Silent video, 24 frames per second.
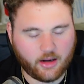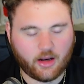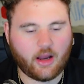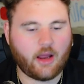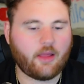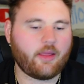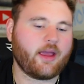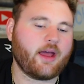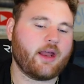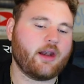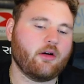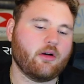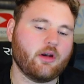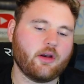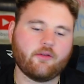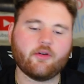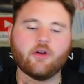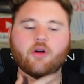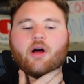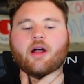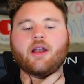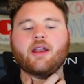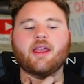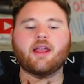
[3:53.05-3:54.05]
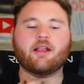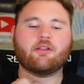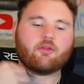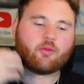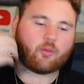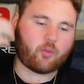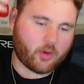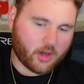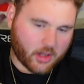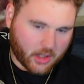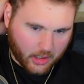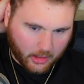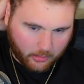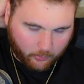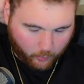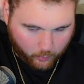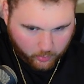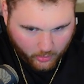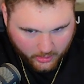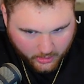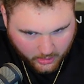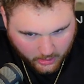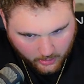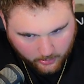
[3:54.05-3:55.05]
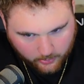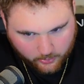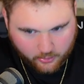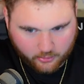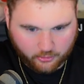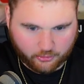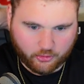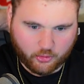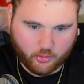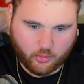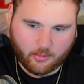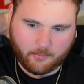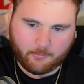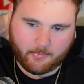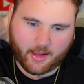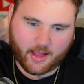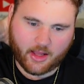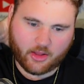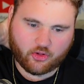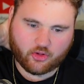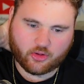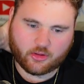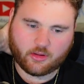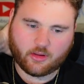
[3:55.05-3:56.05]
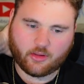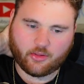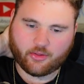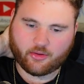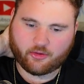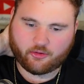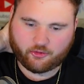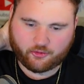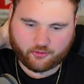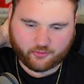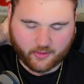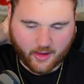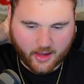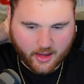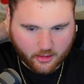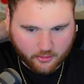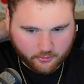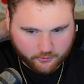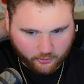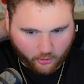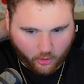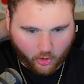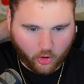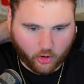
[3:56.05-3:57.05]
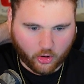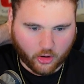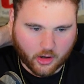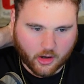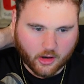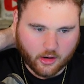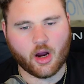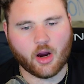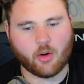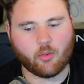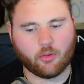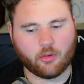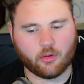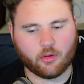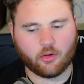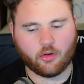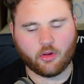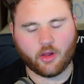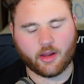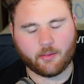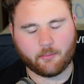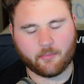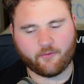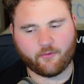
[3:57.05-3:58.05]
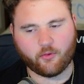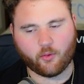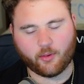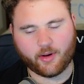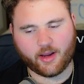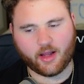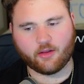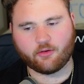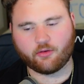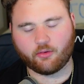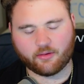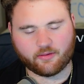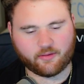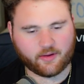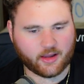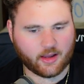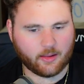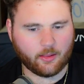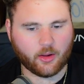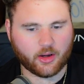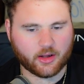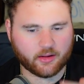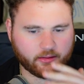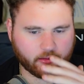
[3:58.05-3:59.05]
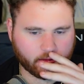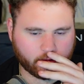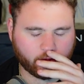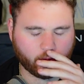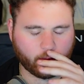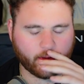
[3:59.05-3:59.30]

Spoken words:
I don't even know how to answer. What color do you imagine the stairs are? All right, well, hold on. Before we answer, let's take a look at this.